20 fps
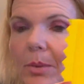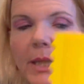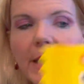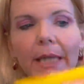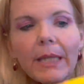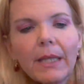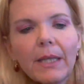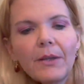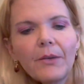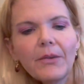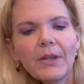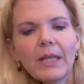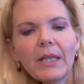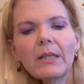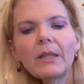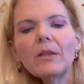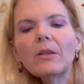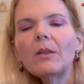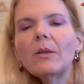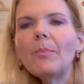It is a
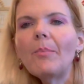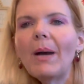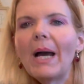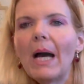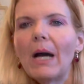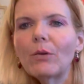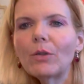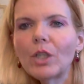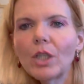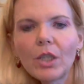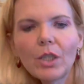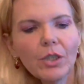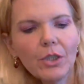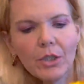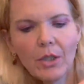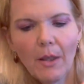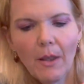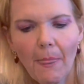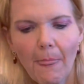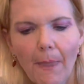little pouch.
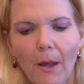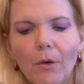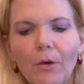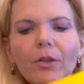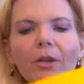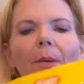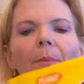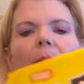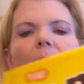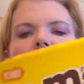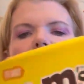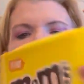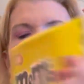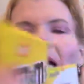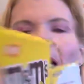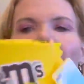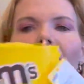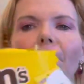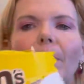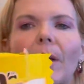Oh, it's on both
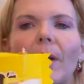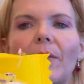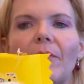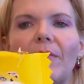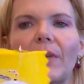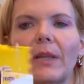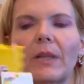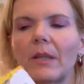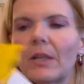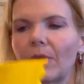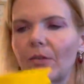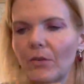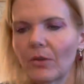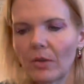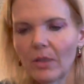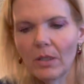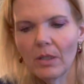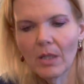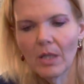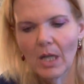sides. Perfect. That's
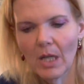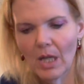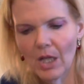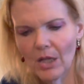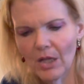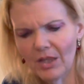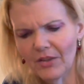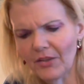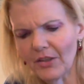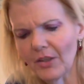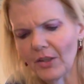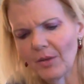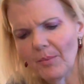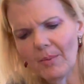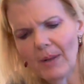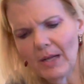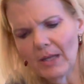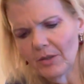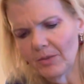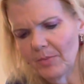good. It's a little
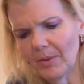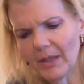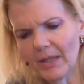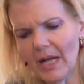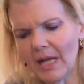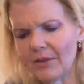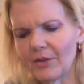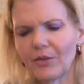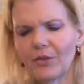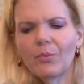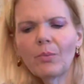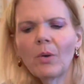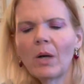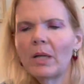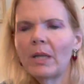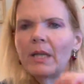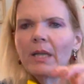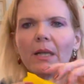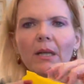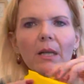pouch, but I just
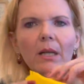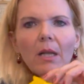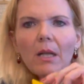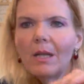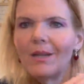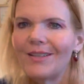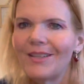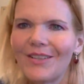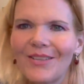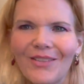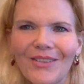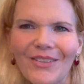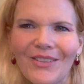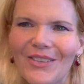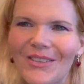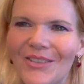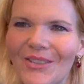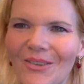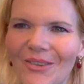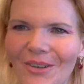want it. This is
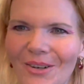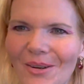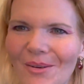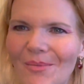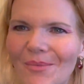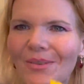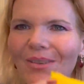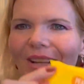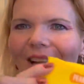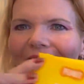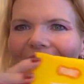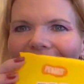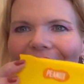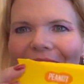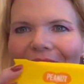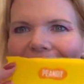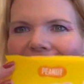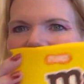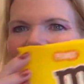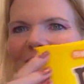adorable. I
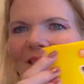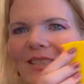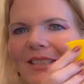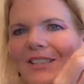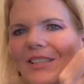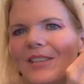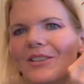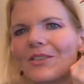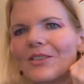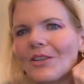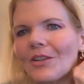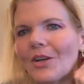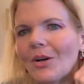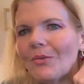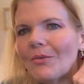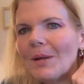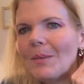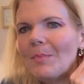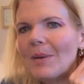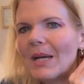love it. It's gonna go
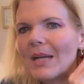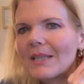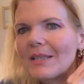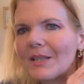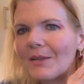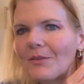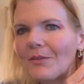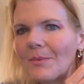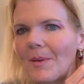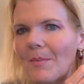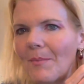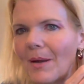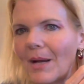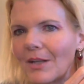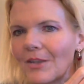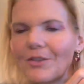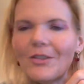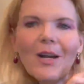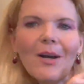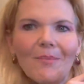right back there for my
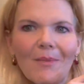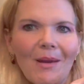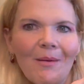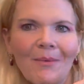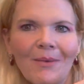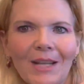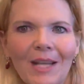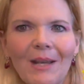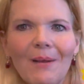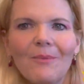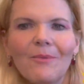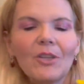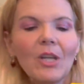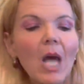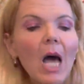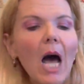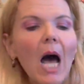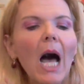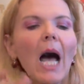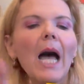backdrop. M&M's,
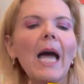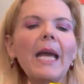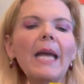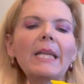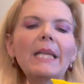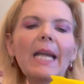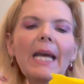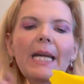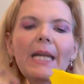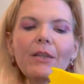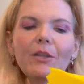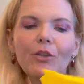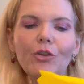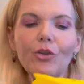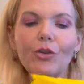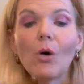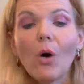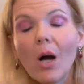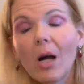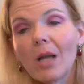I like the
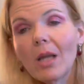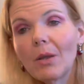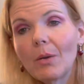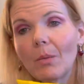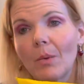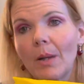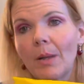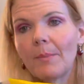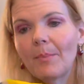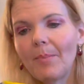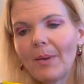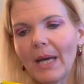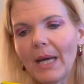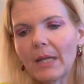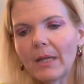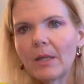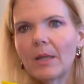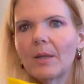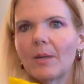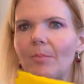chocolate one
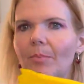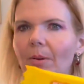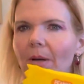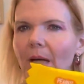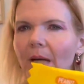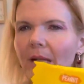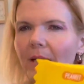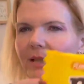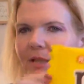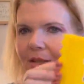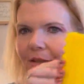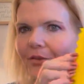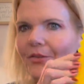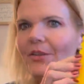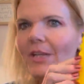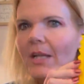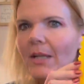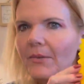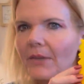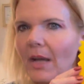better, but this
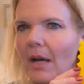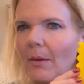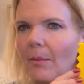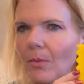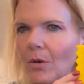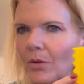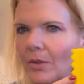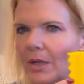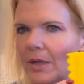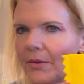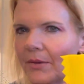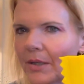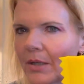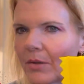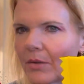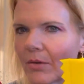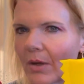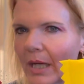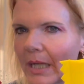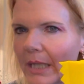stands out more, I think,
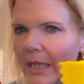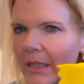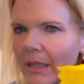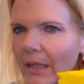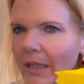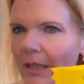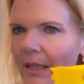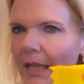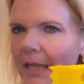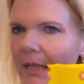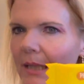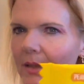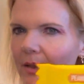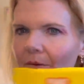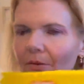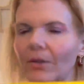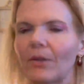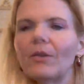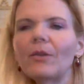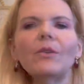right? I like
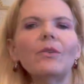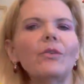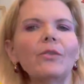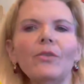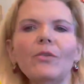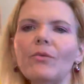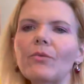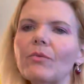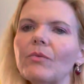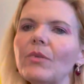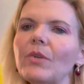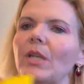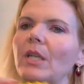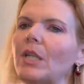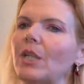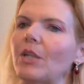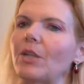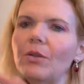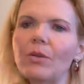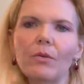this. I thought this is really
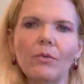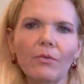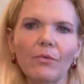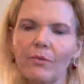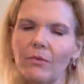cute.